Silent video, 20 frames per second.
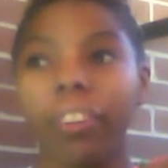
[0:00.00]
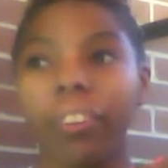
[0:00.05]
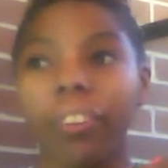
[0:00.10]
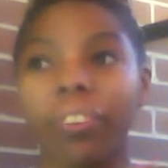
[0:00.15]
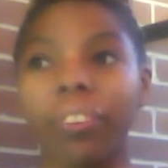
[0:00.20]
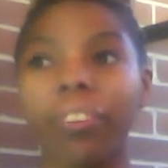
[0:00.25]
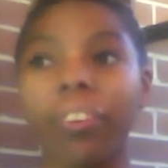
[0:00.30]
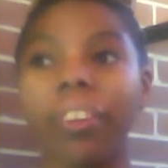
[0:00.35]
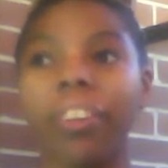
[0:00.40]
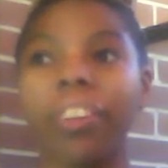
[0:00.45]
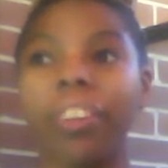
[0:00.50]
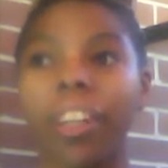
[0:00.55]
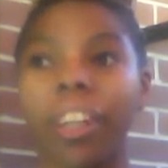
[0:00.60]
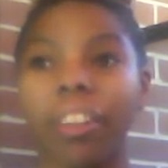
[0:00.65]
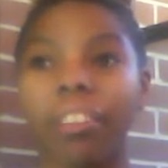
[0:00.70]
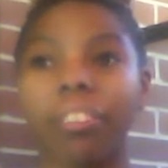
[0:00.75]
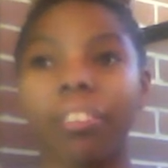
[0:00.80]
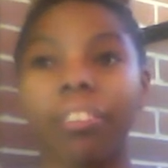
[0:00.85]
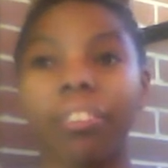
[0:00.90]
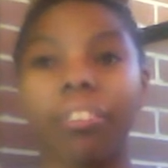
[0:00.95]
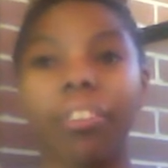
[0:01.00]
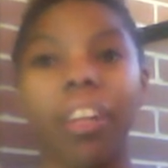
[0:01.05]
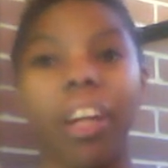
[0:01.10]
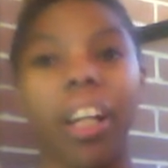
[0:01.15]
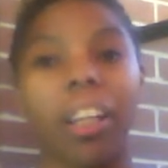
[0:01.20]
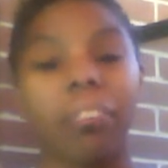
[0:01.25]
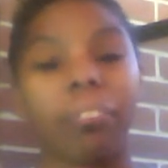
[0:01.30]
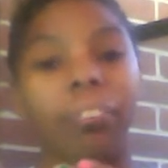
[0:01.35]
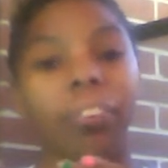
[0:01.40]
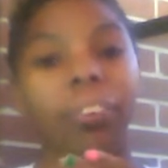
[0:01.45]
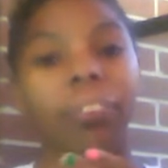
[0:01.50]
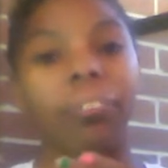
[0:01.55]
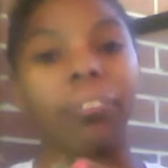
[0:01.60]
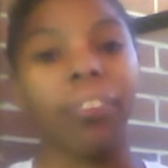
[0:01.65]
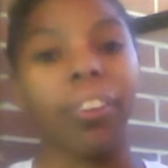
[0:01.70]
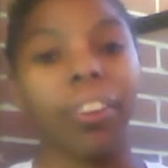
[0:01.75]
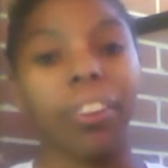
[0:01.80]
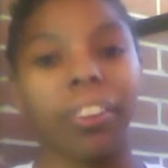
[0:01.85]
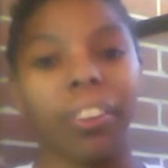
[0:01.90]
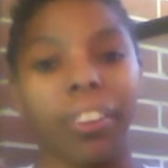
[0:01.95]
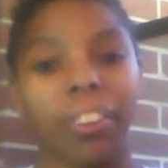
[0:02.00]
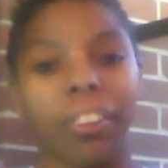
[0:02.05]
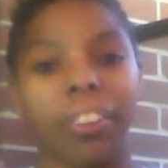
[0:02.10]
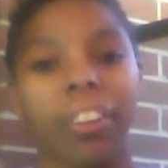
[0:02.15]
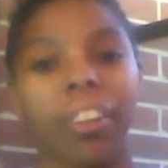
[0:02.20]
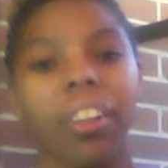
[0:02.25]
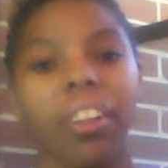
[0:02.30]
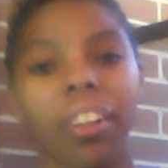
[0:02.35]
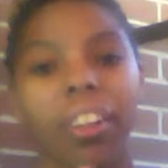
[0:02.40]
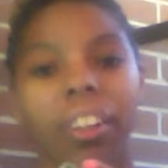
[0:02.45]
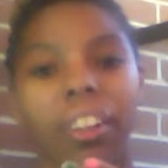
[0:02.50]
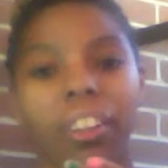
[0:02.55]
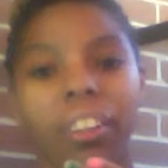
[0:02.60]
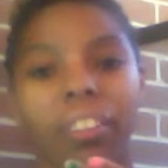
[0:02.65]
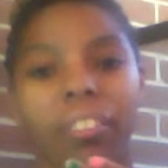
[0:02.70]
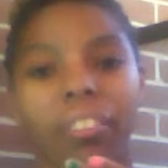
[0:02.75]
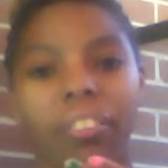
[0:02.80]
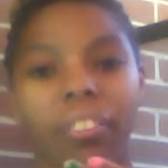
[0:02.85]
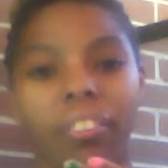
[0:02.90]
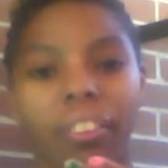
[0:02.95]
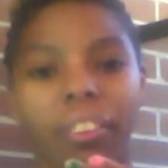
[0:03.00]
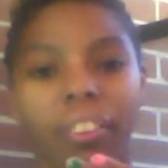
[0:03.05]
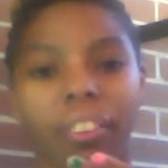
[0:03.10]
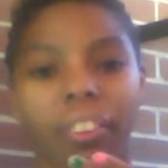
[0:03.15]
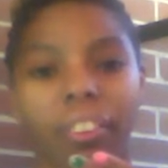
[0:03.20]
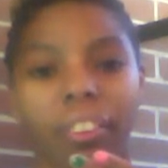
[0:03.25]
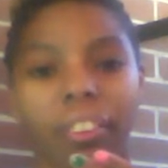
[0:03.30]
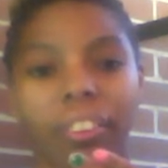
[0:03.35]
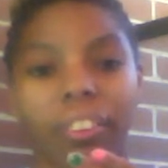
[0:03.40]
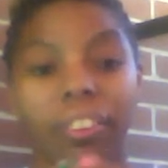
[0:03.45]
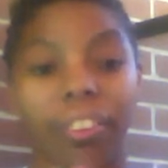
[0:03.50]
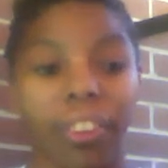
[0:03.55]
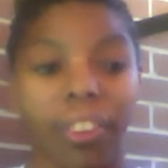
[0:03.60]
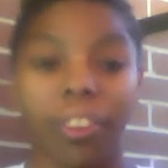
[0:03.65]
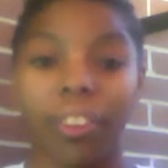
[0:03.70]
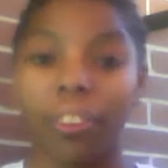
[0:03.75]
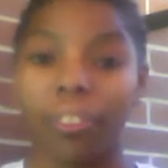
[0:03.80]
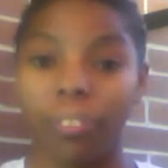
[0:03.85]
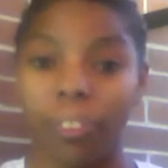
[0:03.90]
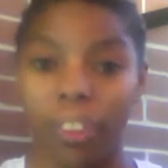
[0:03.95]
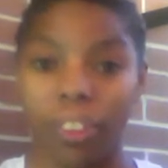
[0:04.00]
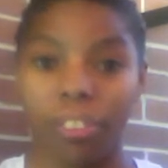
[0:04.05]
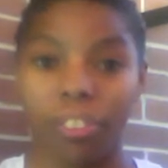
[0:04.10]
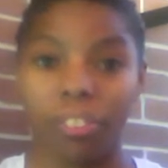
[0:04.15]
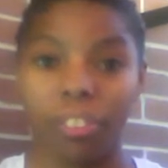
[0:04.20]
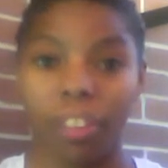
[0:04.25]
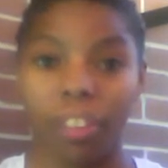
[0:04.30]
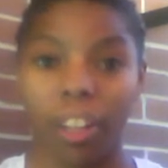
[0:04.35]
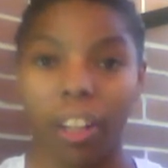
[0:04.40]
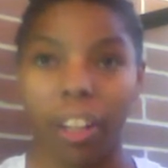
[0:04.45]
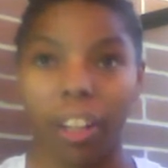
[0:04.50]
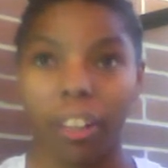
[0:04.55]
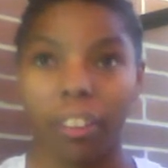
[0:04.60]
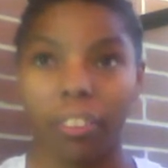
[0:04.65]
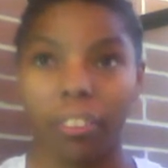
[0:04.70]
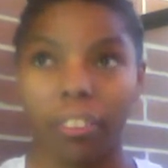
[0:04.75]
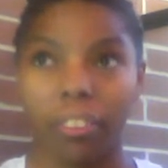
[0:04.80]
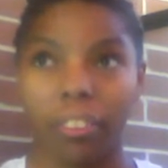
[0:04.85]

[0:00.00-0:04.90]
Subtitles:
going natural, you gotta be willing to deal with your hair,